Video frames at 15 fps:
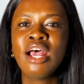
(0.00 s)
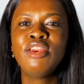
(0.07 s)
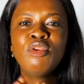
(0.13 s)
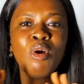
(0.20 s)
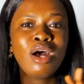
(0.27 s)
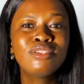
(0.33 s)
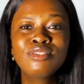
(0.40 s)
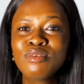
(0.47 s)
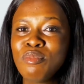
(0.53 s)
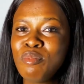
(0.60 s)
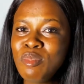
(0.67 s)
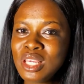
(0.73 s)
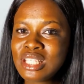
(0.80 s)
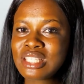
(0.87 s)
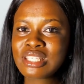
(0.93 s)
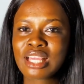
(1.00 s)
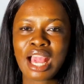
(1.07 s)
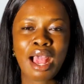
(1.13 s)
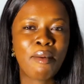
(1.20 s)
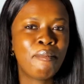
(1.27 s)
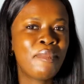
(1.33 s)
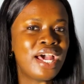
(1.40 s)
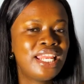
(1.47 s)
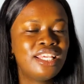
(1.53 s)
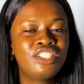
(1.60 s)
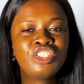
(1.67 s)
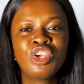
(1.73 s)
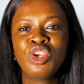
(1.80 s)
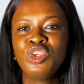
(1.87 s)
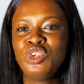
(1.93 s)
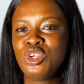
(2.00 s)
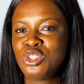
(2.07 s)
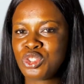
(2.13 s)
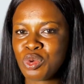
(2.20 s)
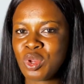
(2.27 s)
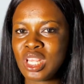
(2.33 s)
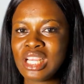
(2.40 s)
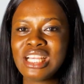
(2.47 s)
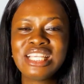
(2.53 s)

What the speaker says: know how to mix and manage your jewelry.